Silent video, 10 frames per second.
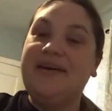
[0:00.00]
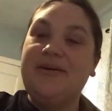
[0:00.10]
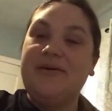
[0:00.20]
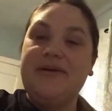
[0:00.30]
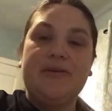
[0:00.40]

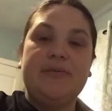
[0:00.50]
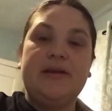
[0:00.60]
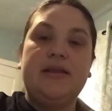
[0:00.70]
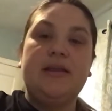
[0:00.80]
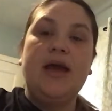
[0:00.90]

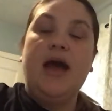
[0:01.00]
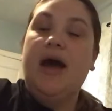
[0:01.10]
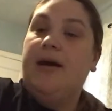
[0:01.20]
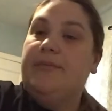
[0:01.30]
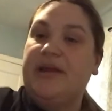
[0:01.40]
everyone.
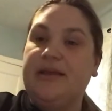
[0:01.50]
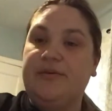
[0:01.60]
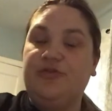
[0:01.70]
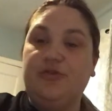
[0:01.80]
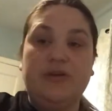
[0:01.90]
My name
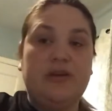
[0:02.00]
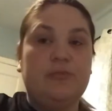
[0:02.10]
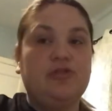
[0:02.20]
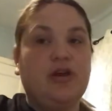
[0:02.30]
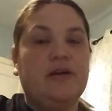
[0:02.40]
is Julie
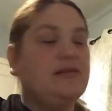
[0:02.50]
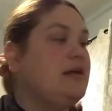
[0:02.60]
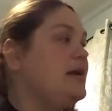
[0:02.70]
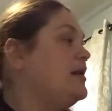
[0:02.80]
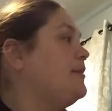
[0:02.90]

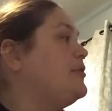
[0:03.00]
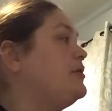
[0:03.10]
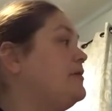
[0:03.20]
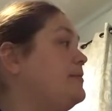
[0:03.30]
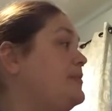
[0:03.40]
Lomczykowski, and I'm going
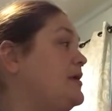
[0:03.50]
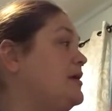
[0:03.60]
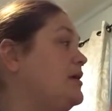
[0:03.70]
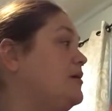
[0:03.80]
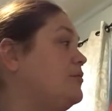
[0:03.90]
to
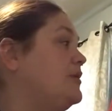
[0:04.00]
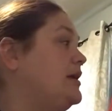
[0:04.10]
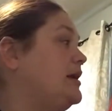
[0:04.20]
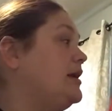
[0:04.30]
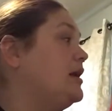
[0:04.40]
be
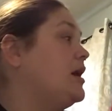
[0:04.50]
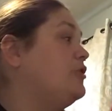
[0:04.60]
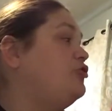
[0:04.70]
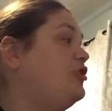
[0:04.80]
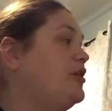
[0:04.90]
reading A
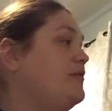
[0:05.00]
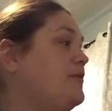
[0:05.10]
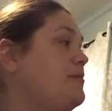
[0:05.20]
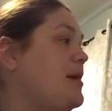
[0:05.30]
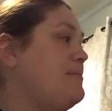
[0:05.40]
Chair
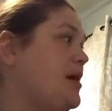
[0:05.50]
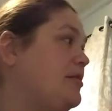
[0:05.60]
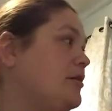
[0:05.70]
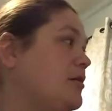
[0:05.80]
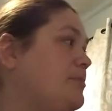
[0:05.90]
for My
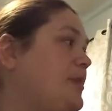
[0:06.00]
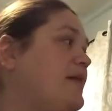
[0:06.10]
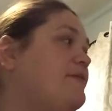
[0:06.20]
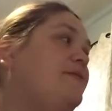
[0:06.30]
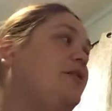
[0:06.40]
Mother by
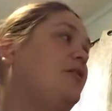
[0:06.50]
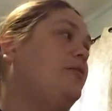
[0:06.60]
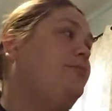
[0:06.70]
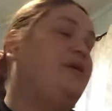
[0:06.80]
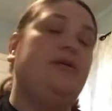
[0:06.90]
Vera
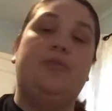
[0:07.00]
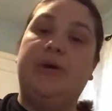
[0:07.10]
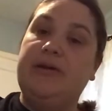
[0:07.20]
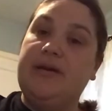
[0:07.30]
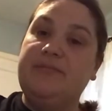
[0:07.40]
B.
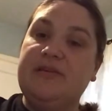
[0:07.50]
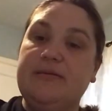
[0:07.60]
Williams.